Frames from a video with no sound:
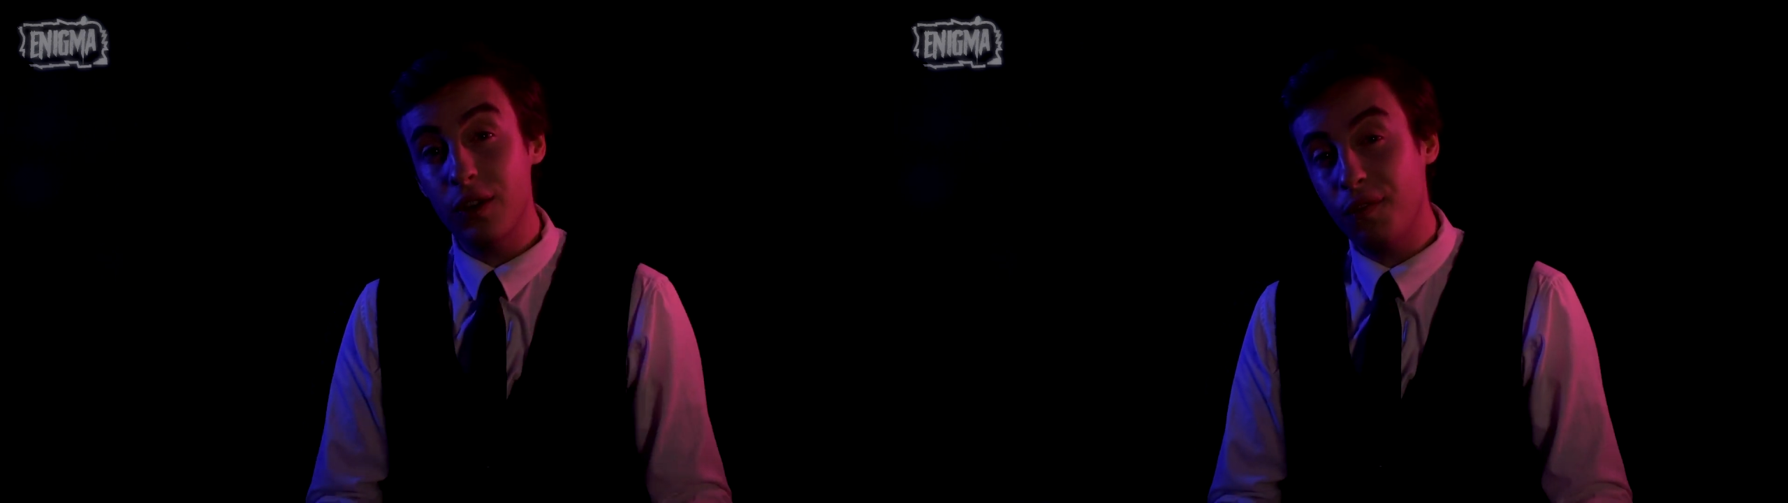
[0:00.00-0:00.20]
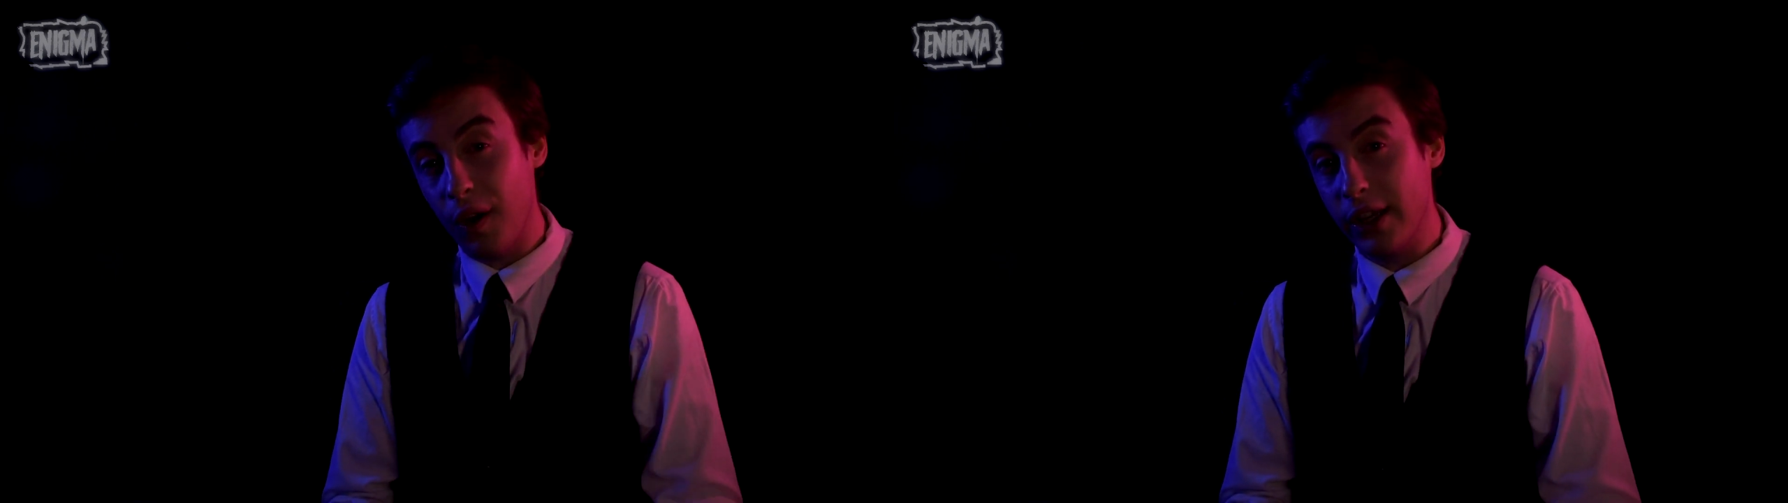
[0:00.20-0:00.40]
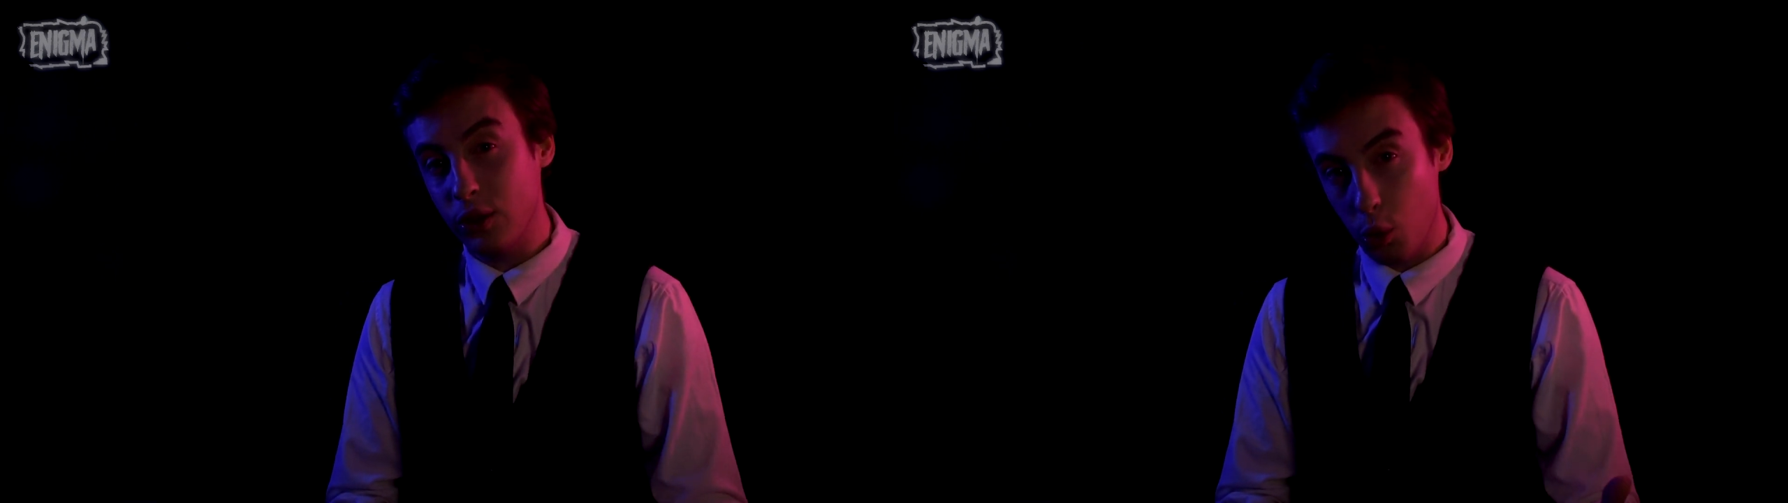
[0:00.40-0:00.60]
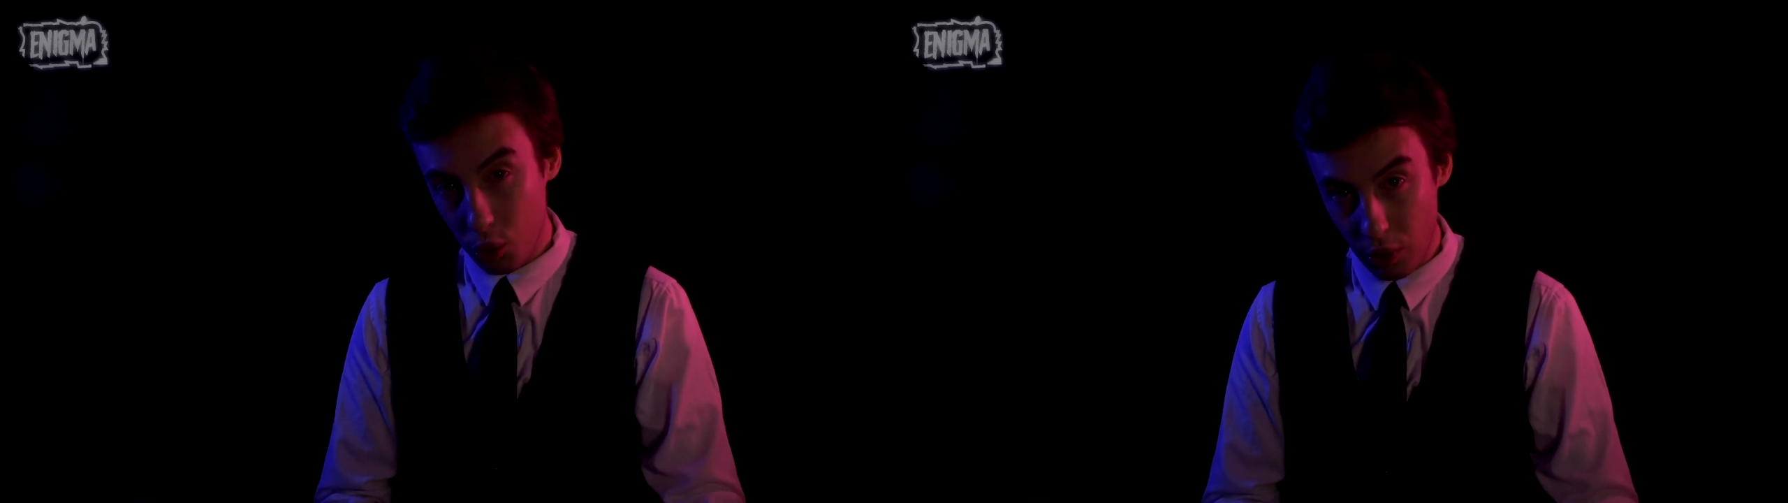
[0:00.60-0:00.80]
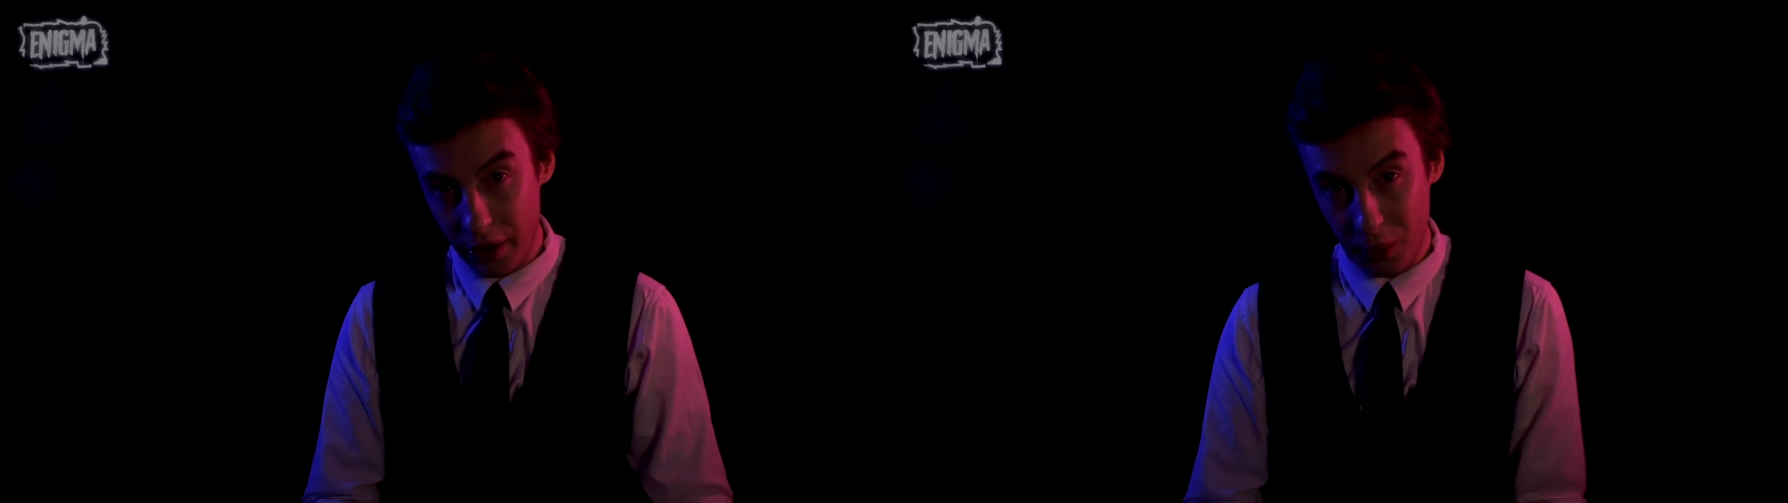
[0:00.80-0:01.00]
fight or
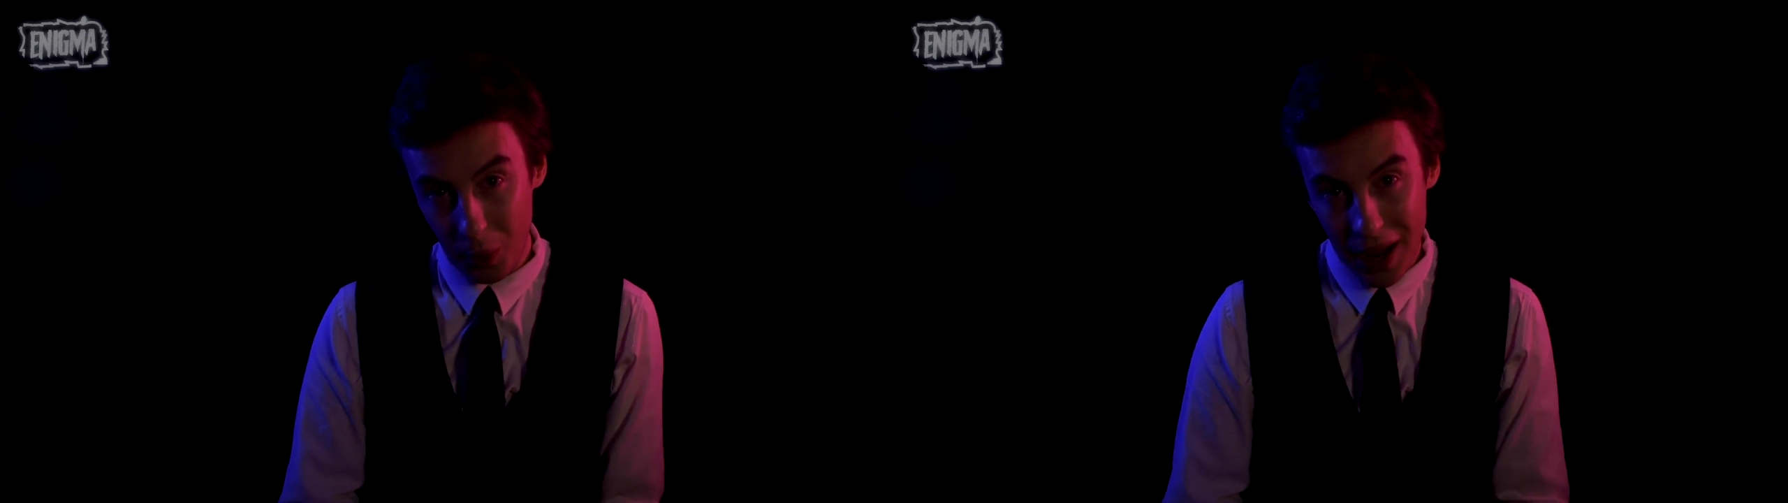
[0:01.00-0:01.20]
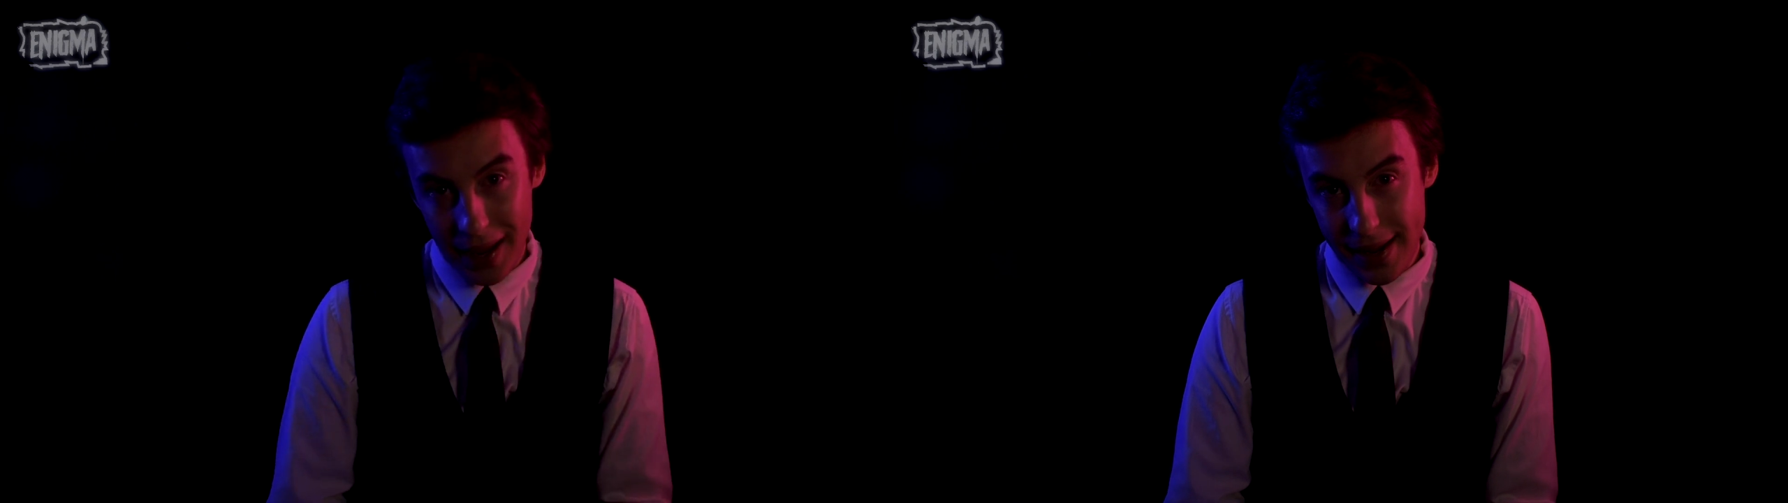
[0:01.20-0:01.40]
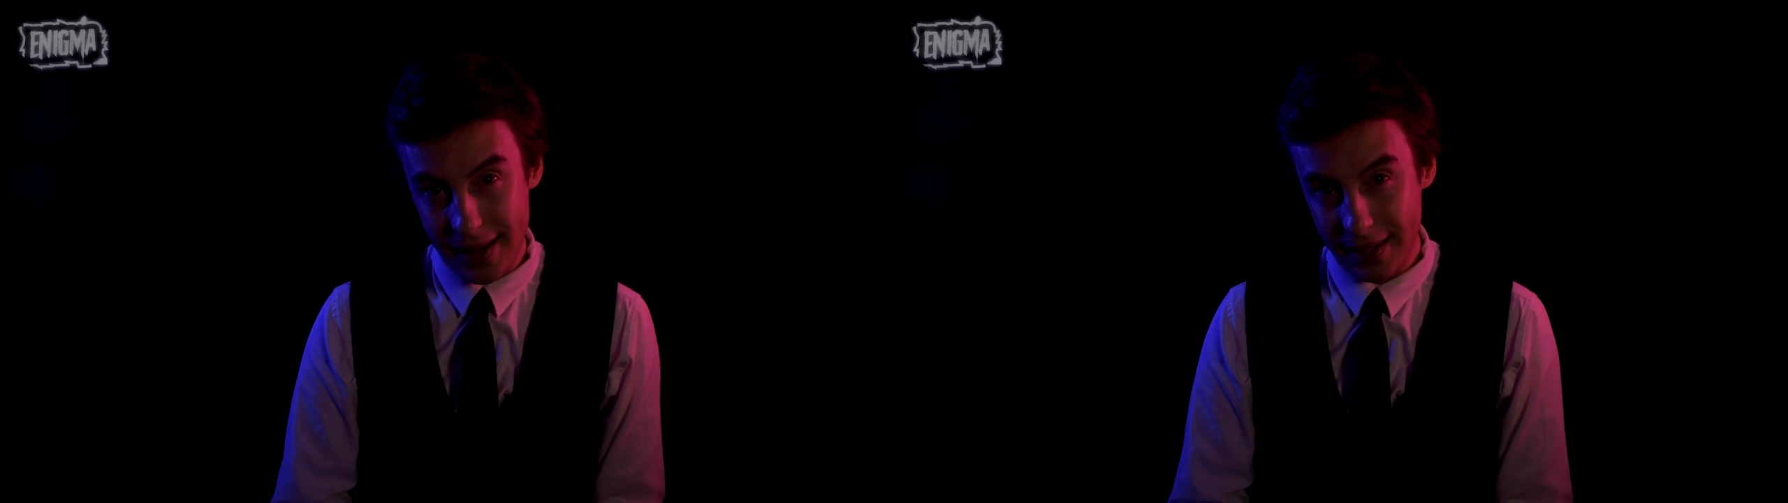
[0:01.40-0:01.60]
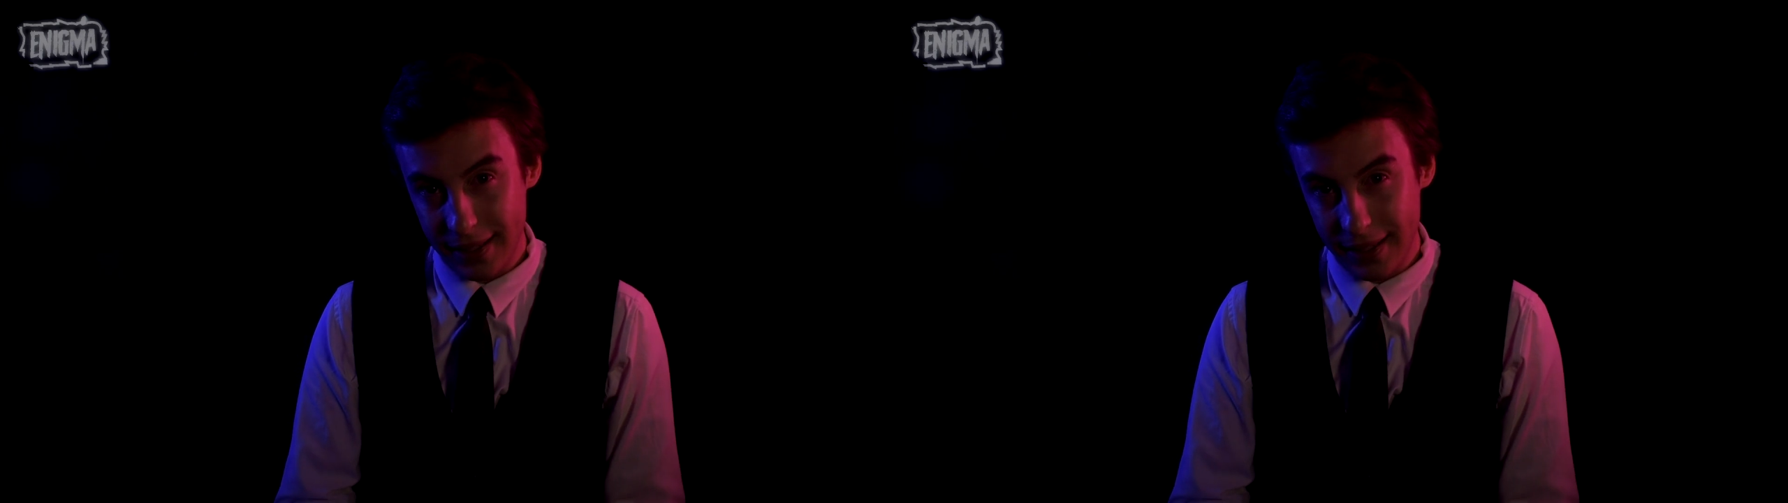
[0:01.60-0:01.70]
run away.